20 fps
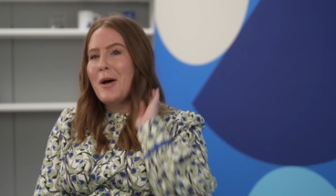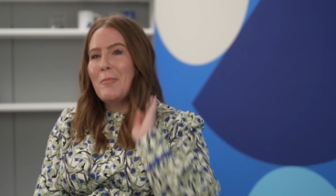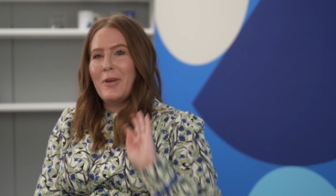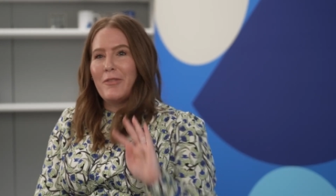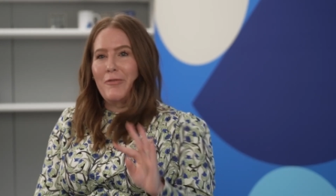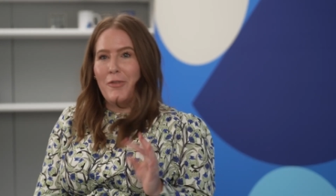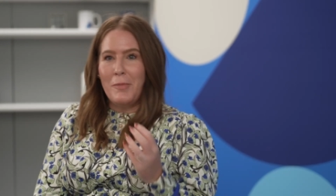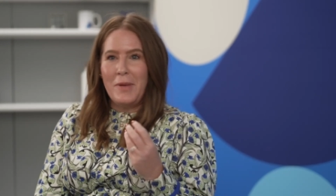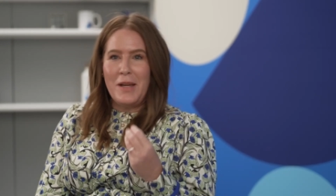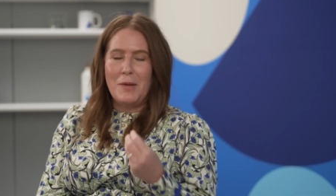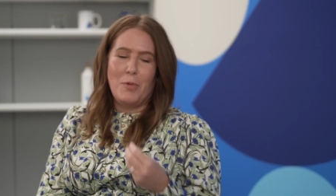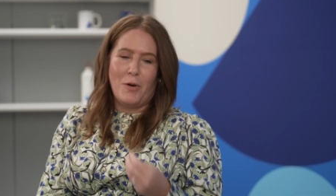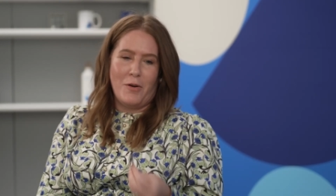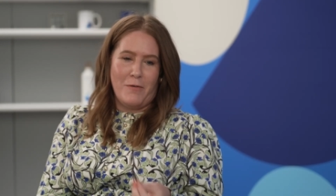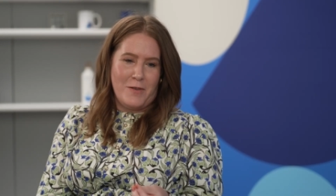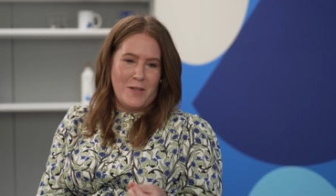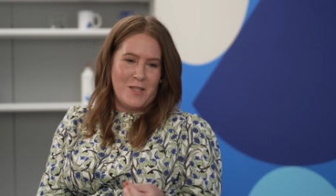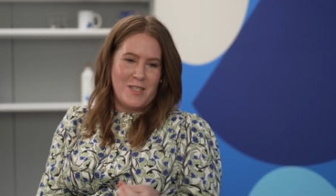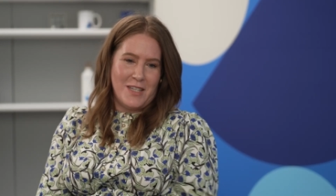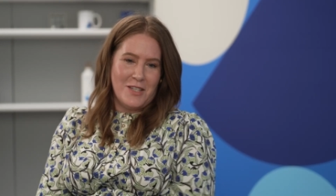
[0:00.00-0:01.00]
But for me,
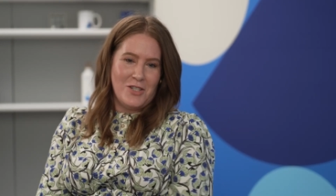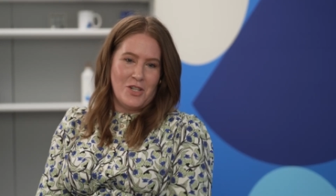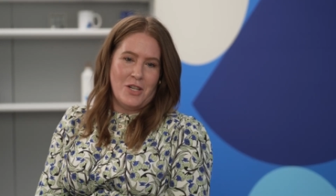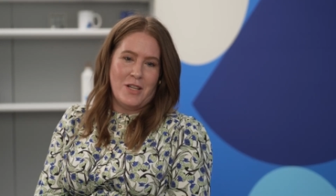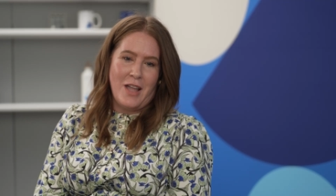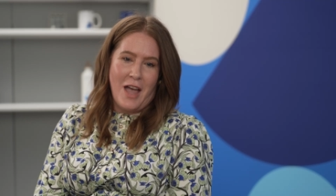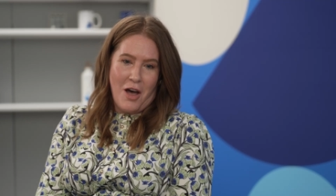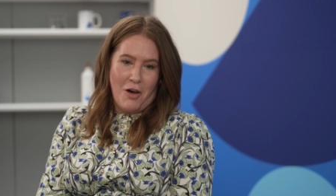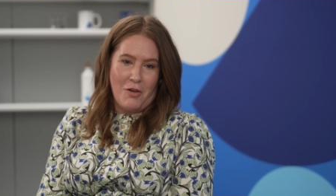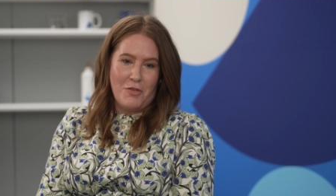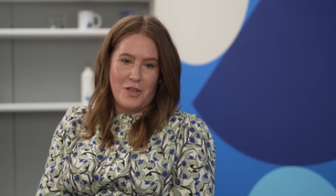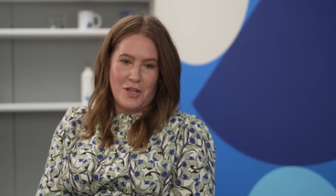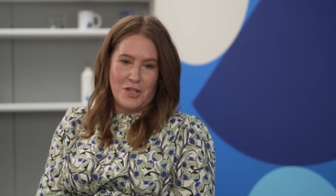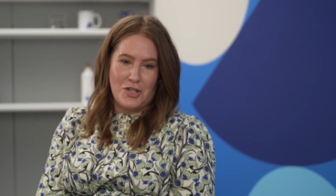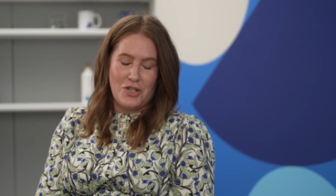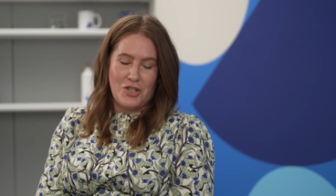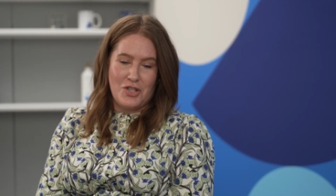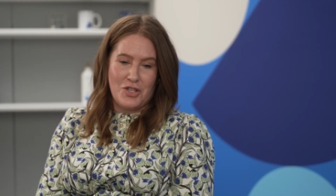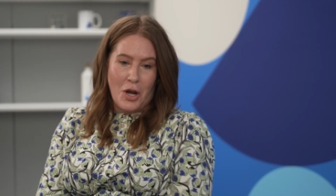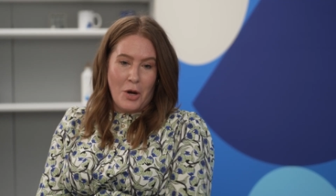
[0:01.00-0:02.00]
precision health
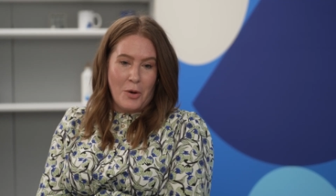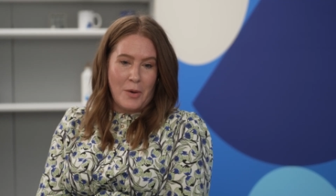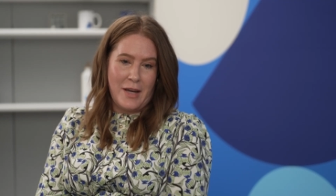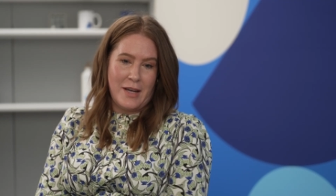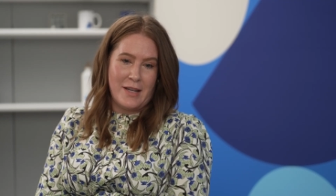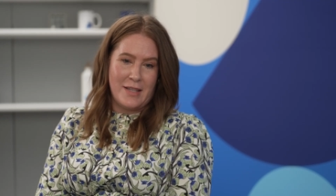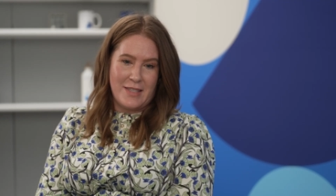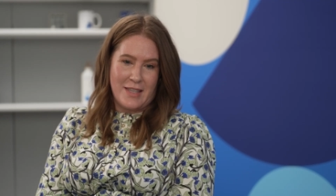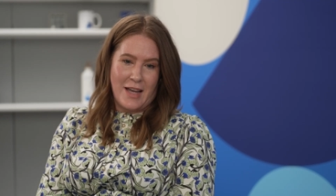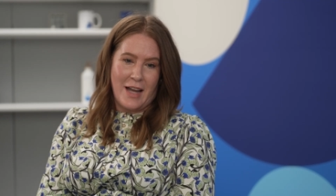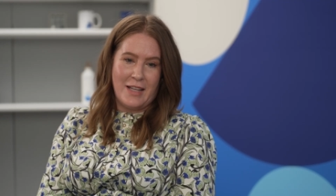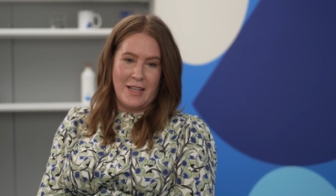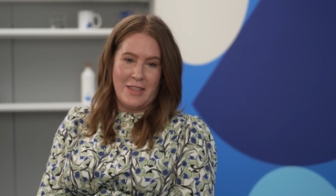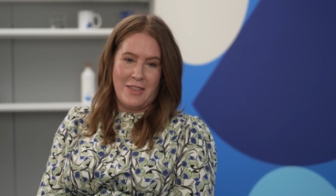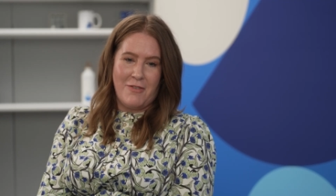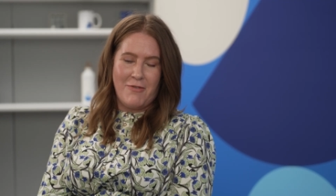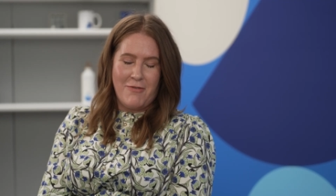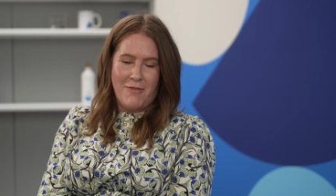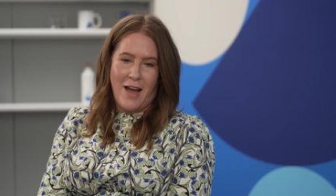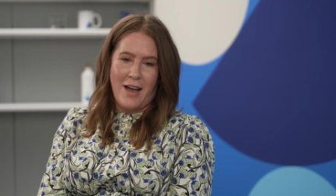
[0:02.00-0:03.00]
is so exciting.
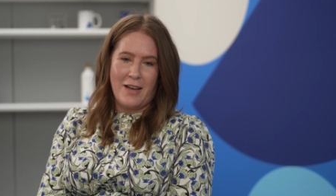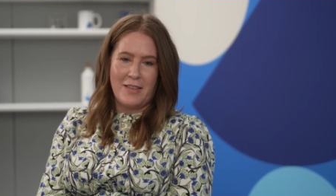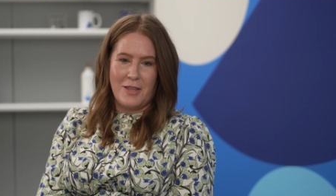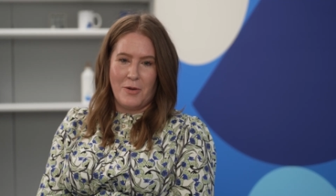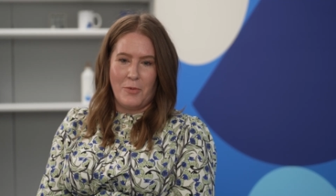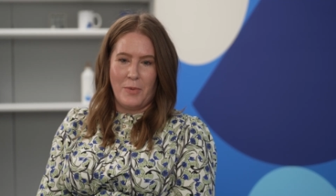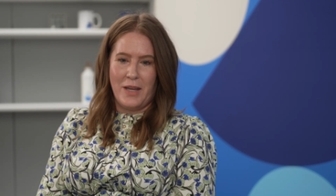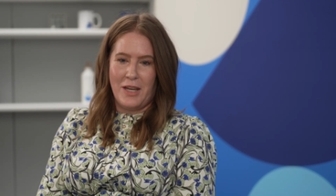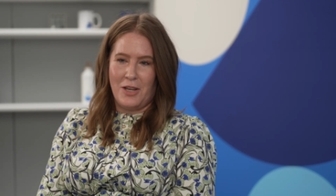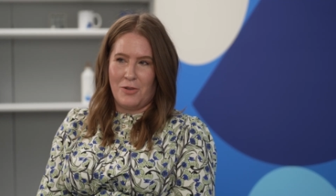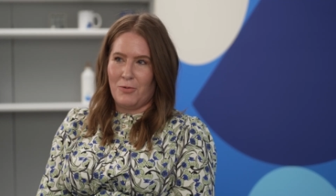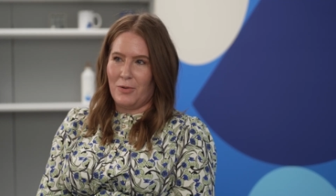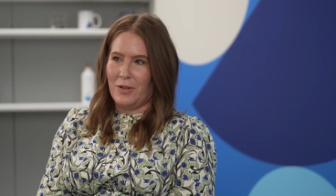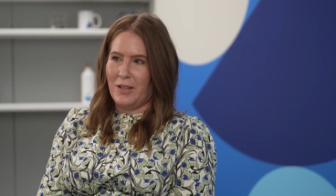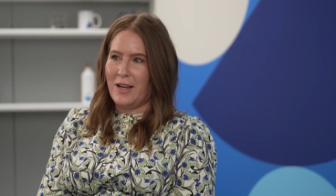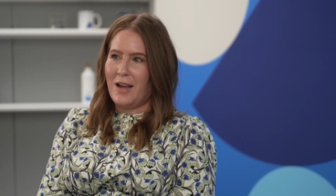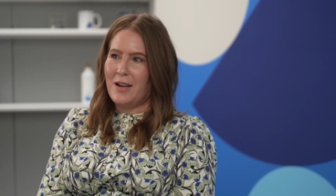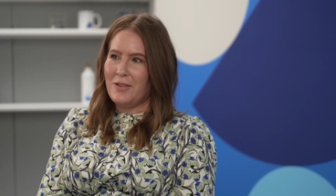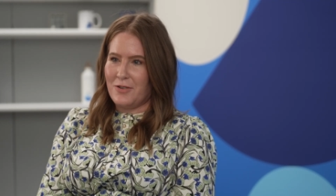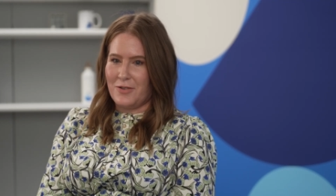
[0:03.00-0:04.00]
The fact that we can
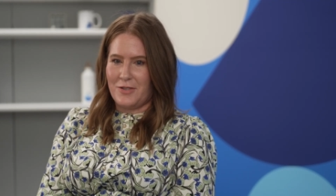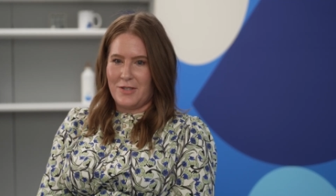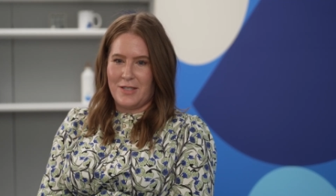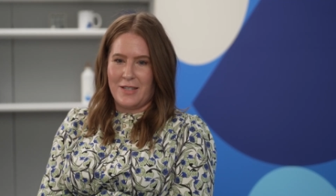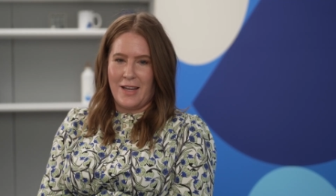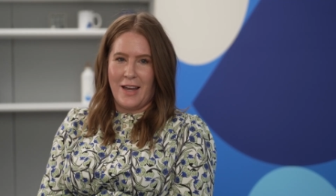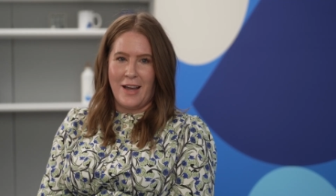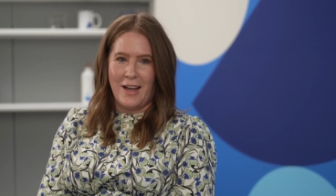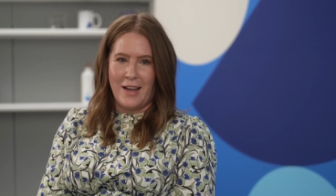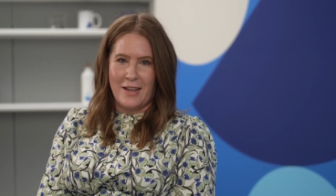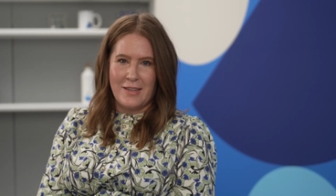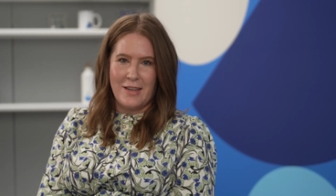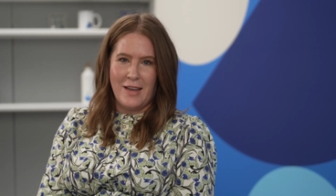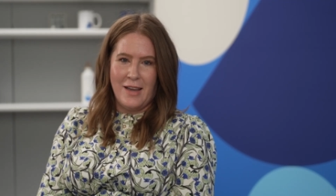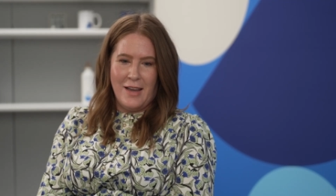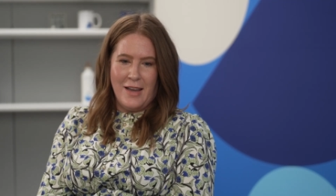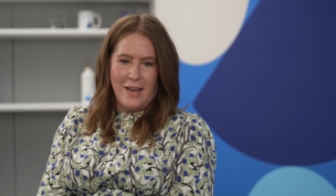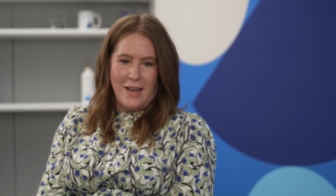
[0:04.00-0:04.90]
really understand